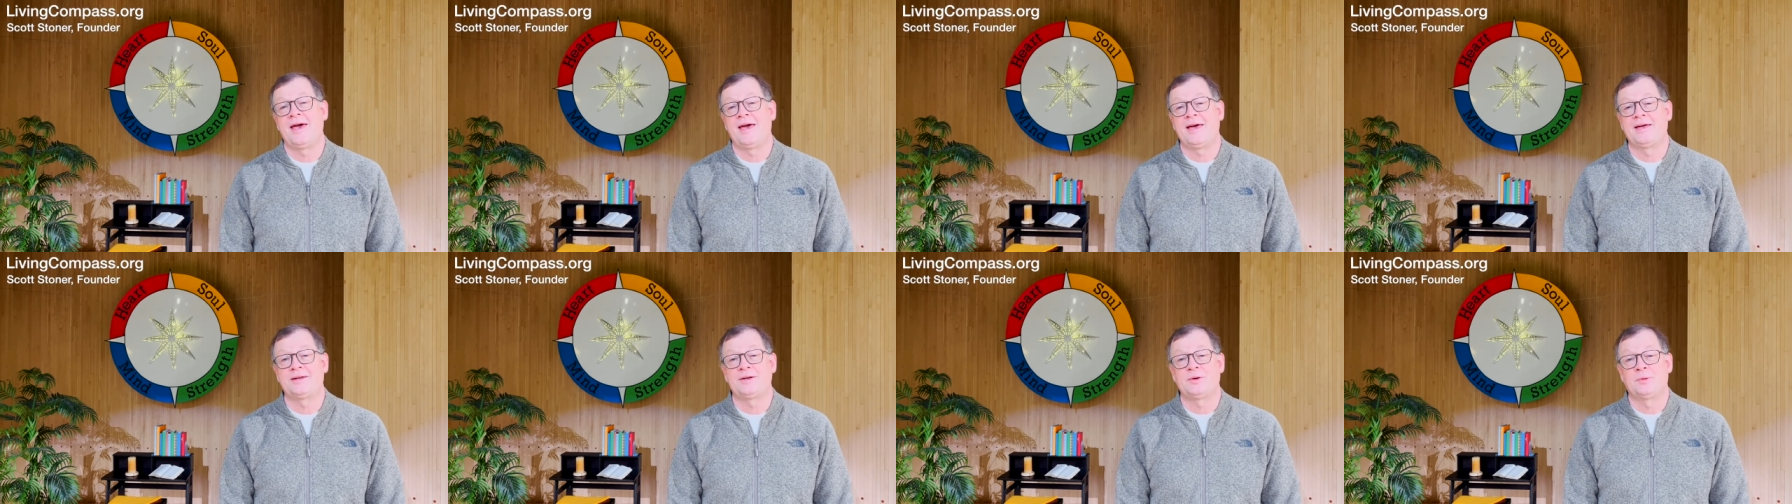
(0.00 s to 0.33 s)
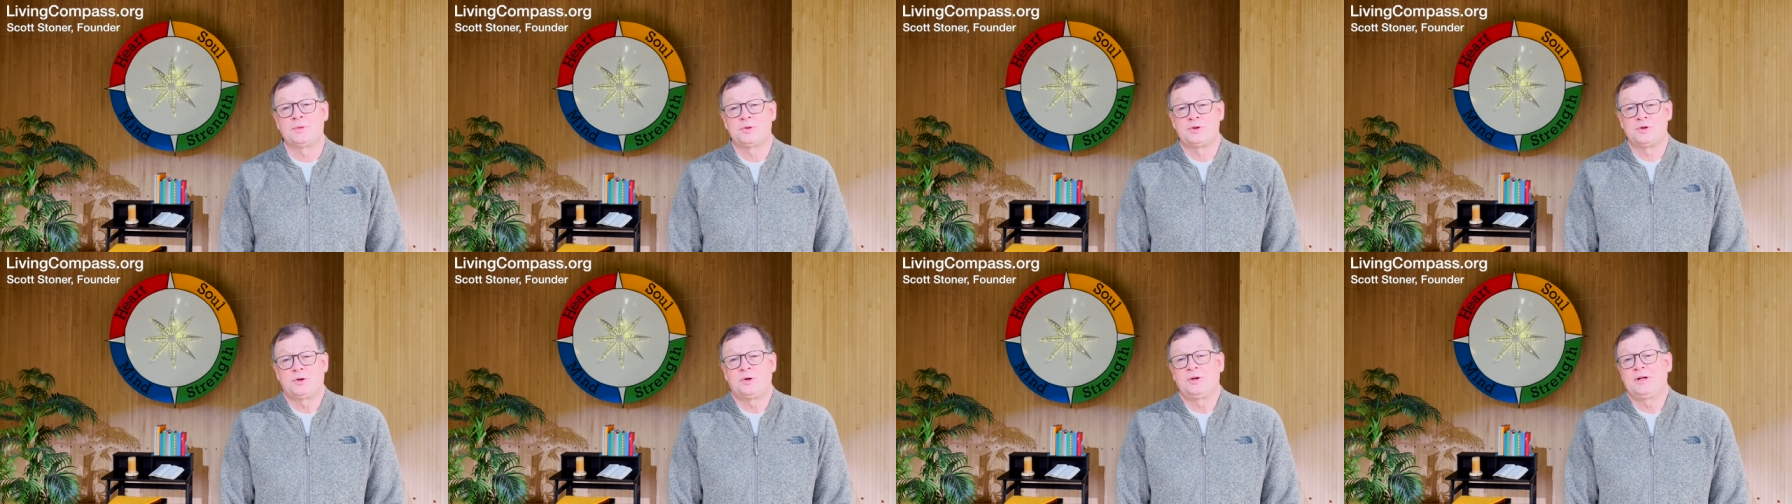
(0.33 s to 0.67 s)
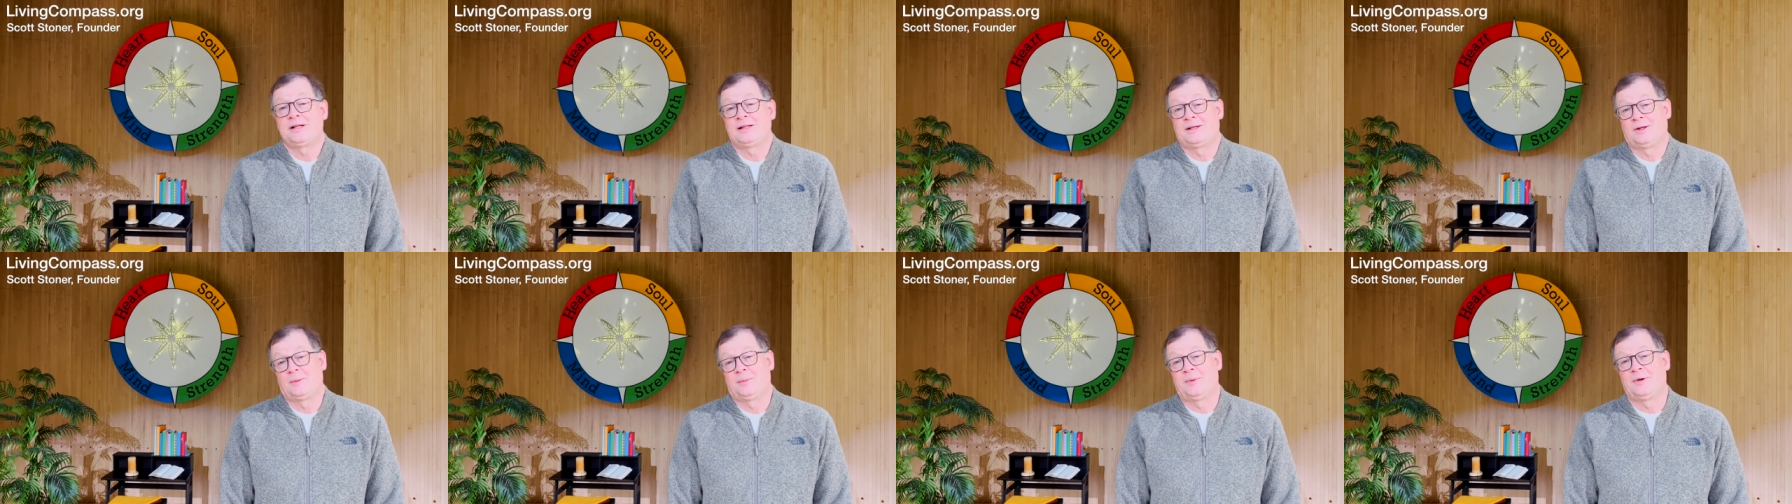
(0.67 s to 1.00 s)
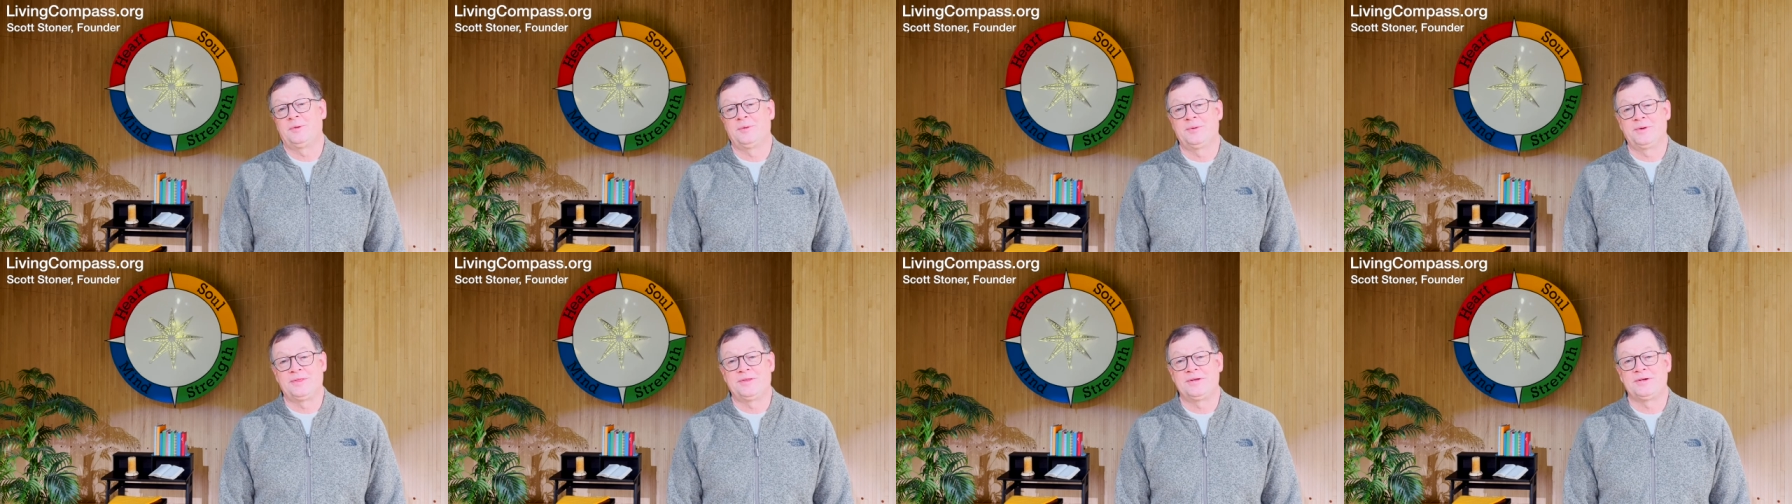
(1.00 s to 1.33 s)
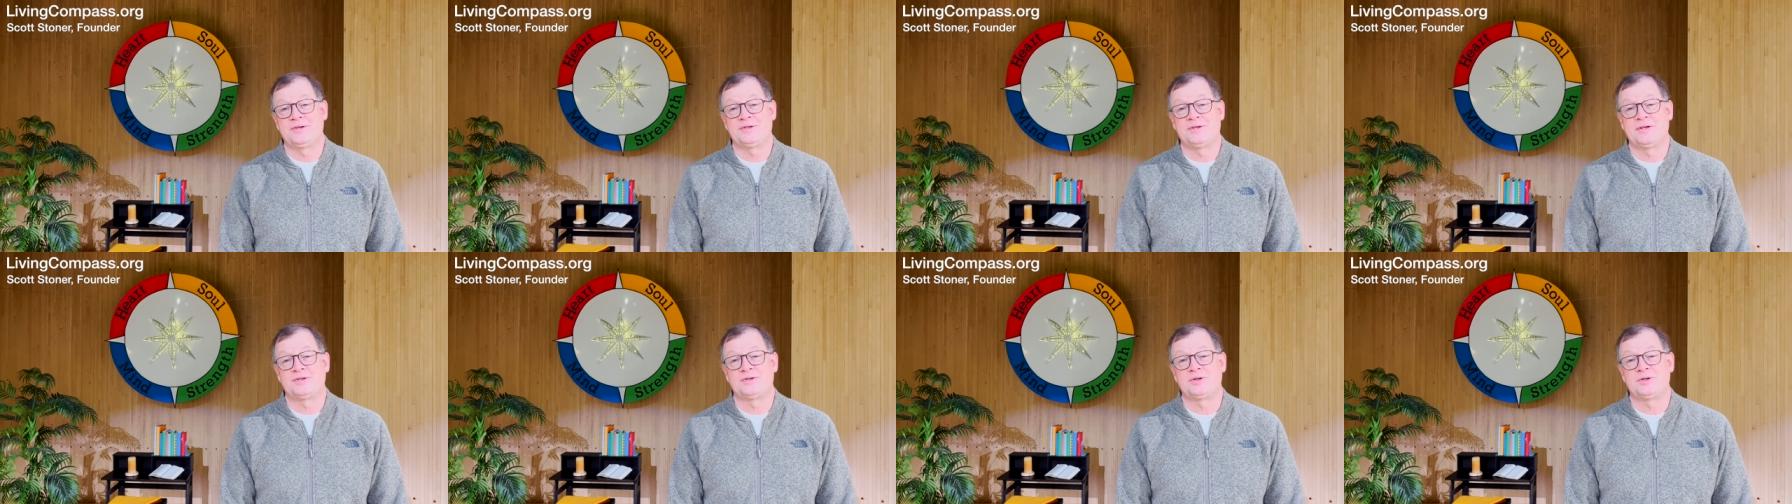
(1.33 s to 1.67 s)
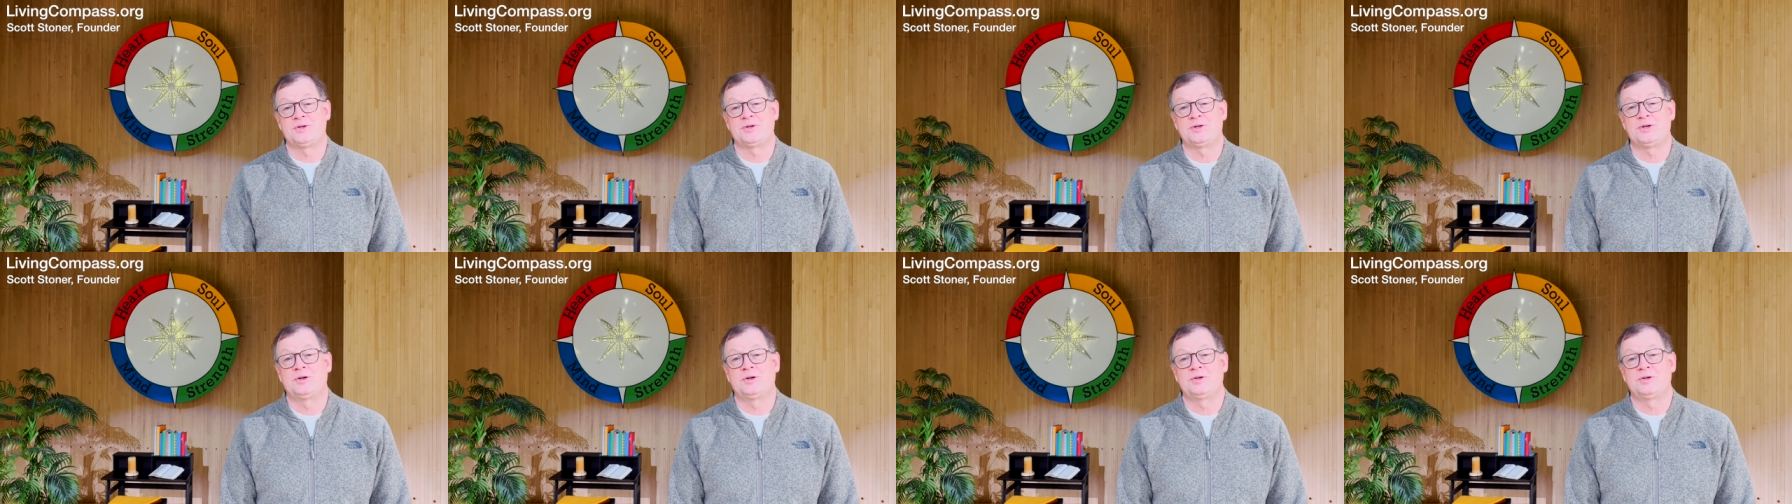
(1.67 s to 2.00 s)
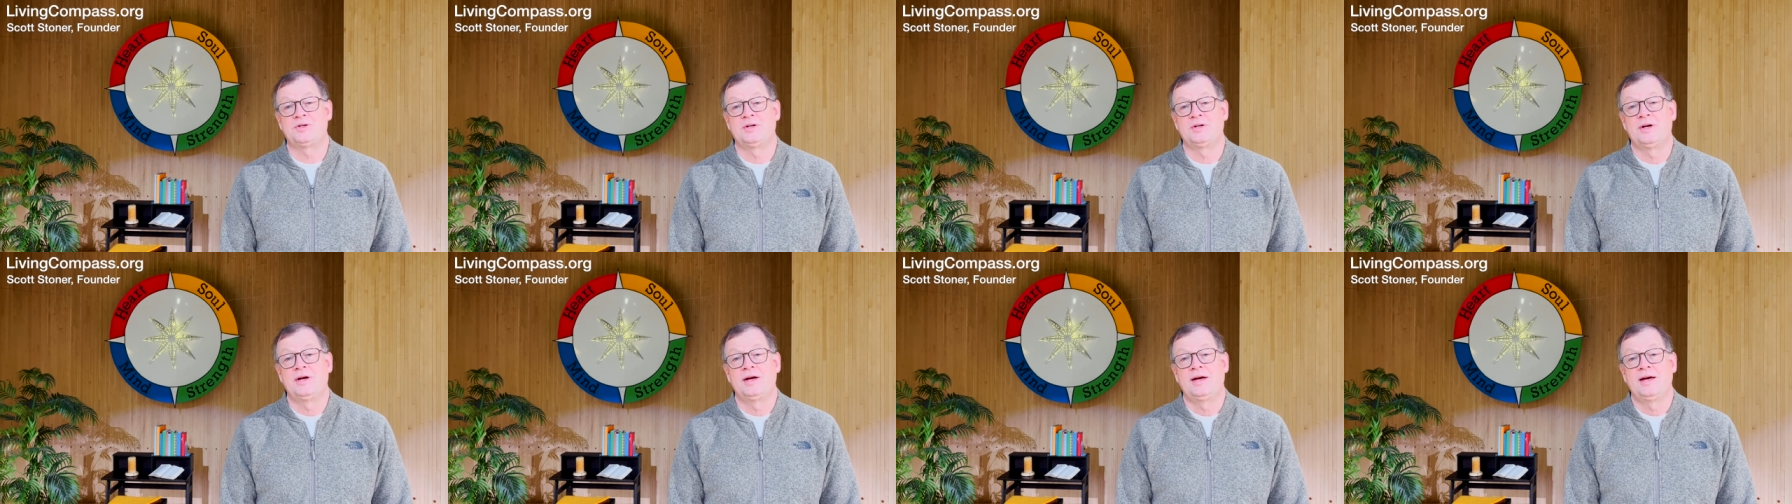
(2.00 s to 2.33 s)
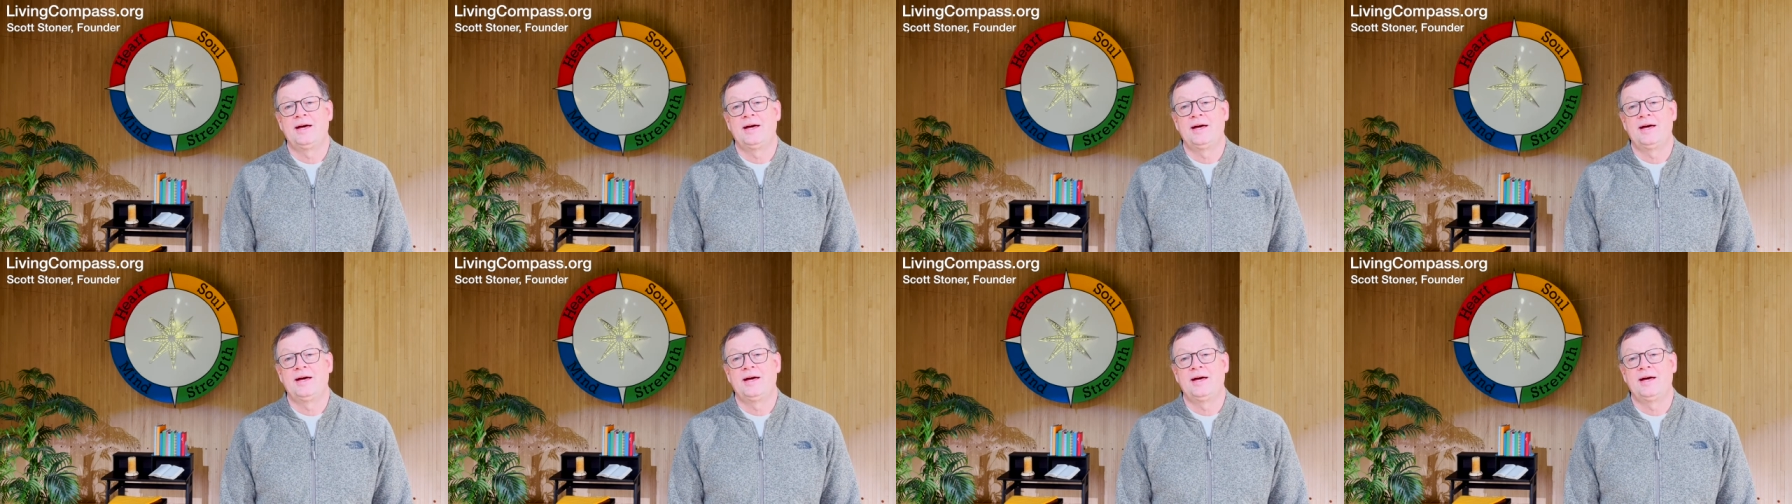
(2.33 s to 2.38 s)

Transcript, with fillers: and will journey a little bit with us as a church